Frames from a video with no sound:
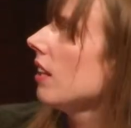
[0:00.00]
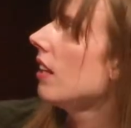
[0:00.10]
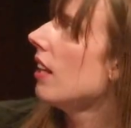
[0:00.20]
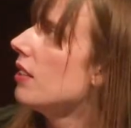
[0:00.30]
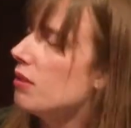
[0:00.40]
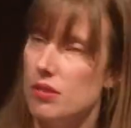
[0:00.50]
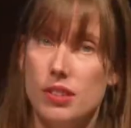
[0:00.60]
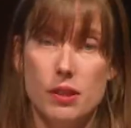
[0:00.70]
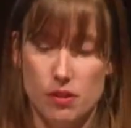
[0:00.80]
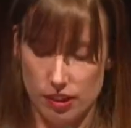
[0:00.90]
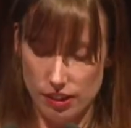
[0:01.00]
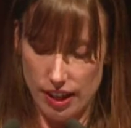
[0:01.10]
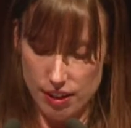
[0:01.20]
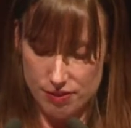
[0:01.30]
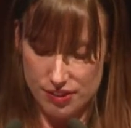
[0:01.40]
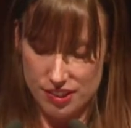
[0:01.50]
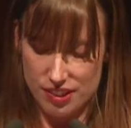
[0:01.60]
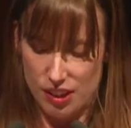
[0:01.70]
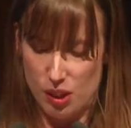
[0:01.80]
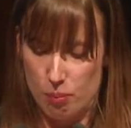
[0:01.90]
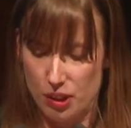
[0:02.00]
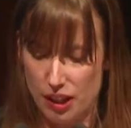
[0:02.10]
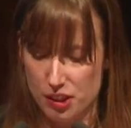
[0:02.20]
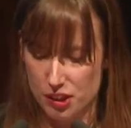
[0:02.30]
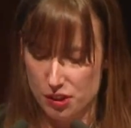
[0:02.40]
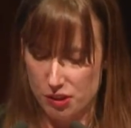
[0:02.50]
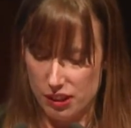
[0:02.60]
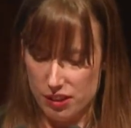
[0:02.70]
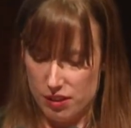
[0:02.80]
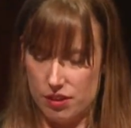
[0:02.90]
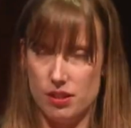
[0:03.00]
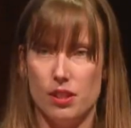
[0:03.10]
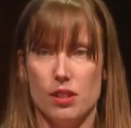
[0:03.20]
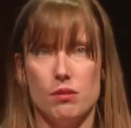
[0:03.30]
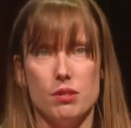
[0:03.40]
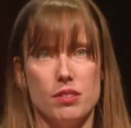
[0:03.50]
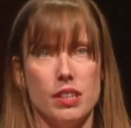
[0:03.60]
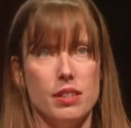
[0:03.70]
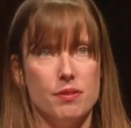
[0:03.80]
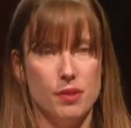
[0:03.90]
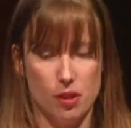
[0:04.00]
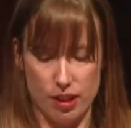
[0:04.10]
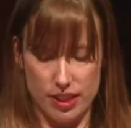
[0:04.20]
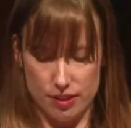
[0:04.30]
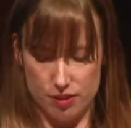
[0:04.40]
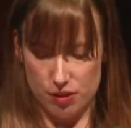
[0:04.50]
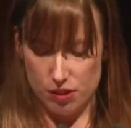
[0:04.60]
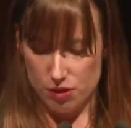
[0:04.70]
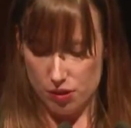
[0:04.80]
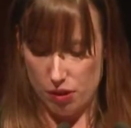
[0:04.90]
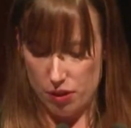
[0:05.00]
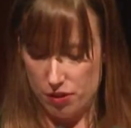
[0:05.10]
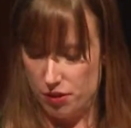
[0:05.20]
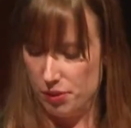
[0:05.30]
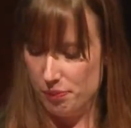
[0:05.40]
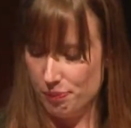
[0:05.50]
And you'll see on the left, production drillers receive the greatest dose.